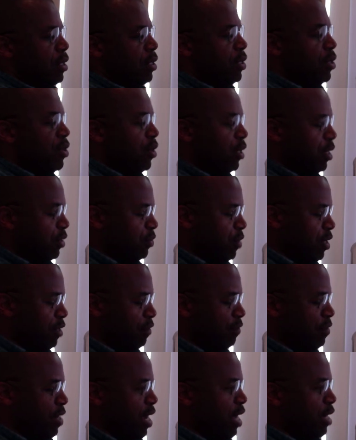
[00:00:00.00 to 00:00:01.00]
Notice what
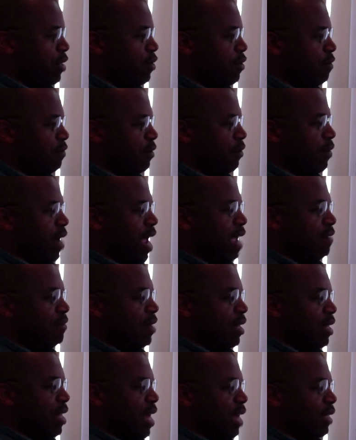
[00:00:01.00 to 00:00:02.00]
you've done. You have arrived
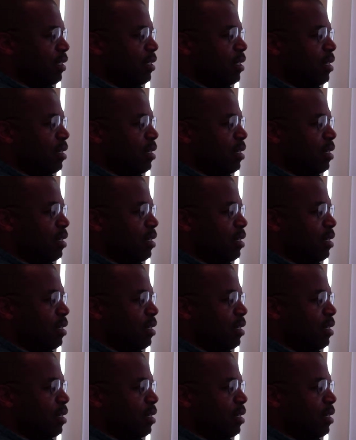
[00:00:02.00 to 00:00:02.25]
at that